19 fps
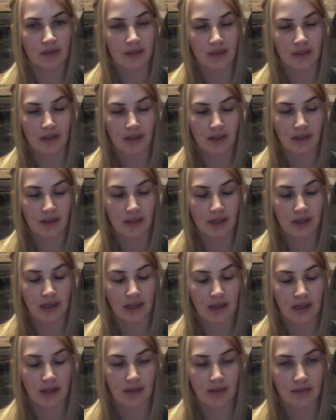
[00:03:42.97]
the
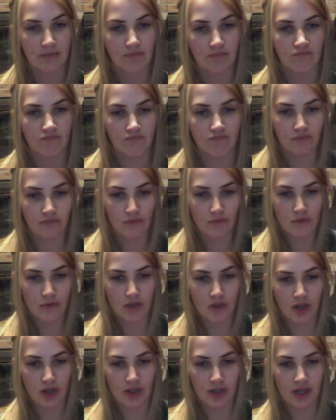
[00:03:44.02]

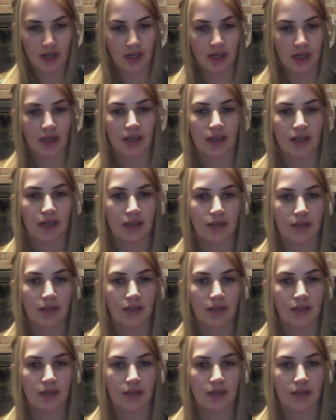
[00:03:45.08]
jars that I get.